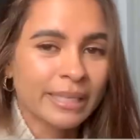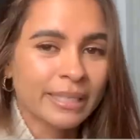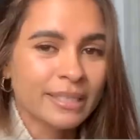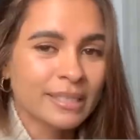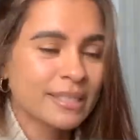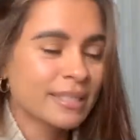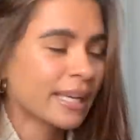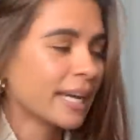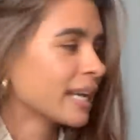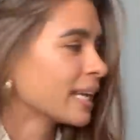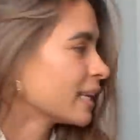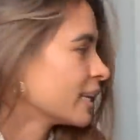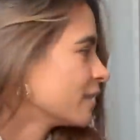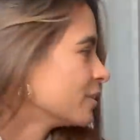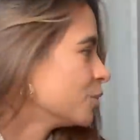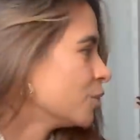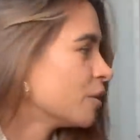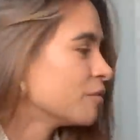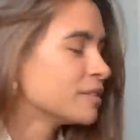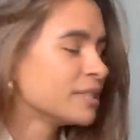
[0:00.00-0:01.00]
style,
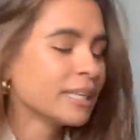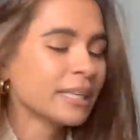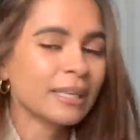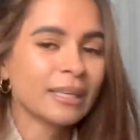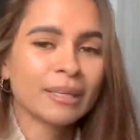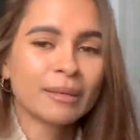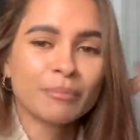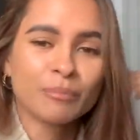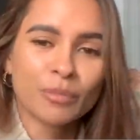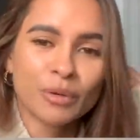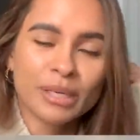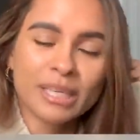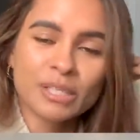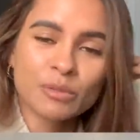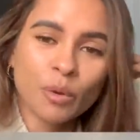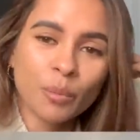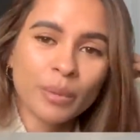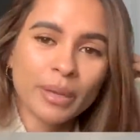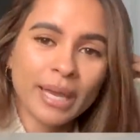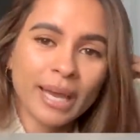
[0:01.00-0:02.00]
and you have seen more or
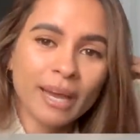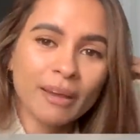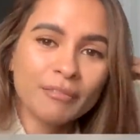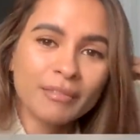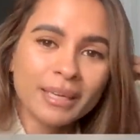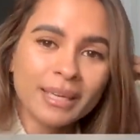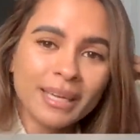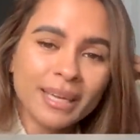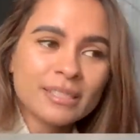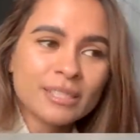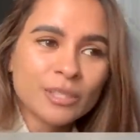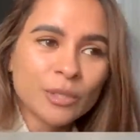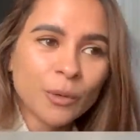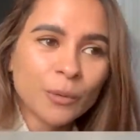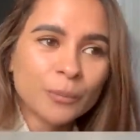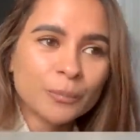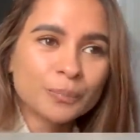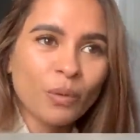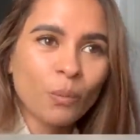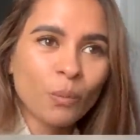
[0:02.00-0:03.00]
less what we have, so
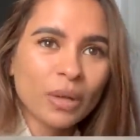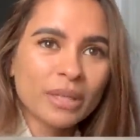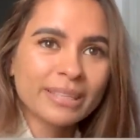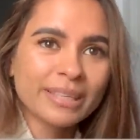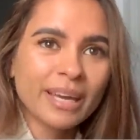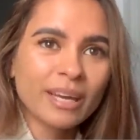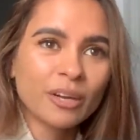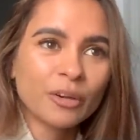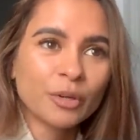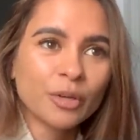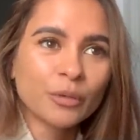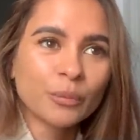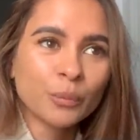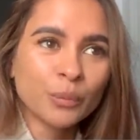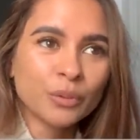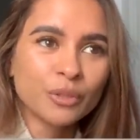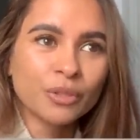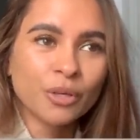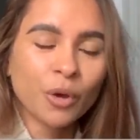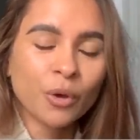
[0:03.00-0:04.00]
what color
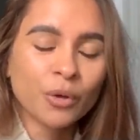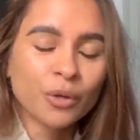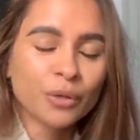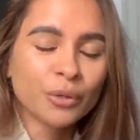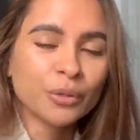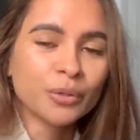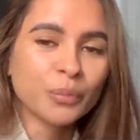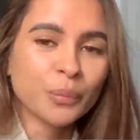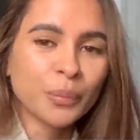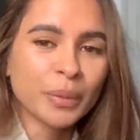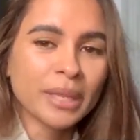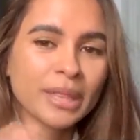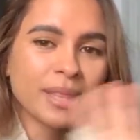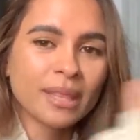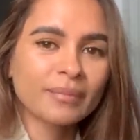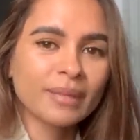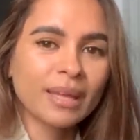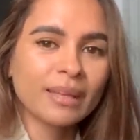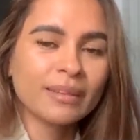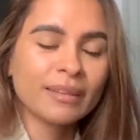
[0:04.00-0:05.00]
would go good with
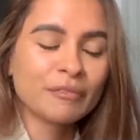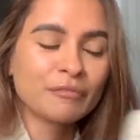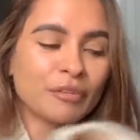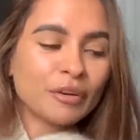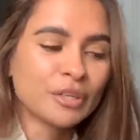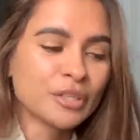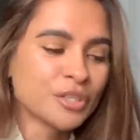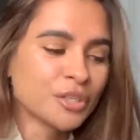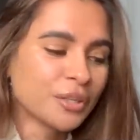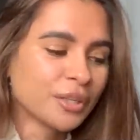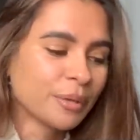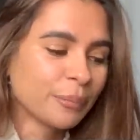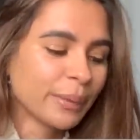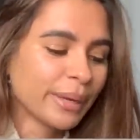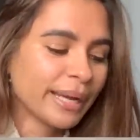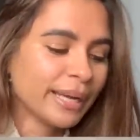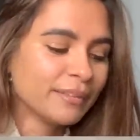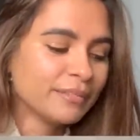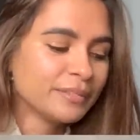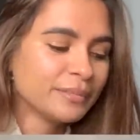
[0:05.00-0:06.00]
the furniture that we
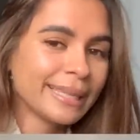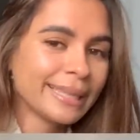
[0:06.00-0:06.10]
have?